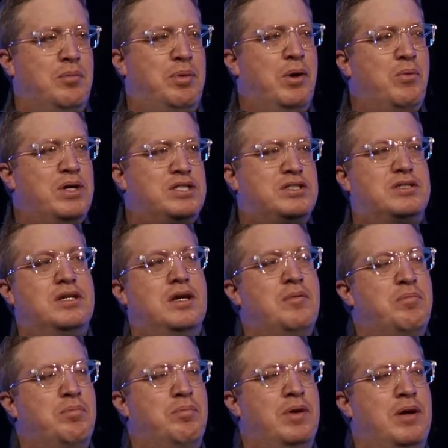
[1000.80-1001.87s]
But what's
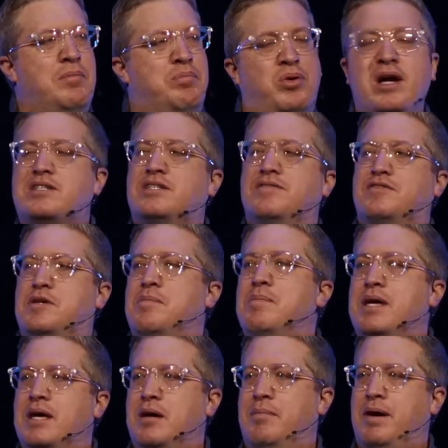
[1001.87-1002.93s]
impressive to
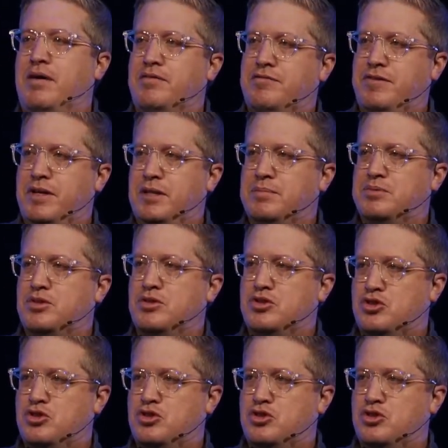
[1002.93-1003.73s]
me about Philip's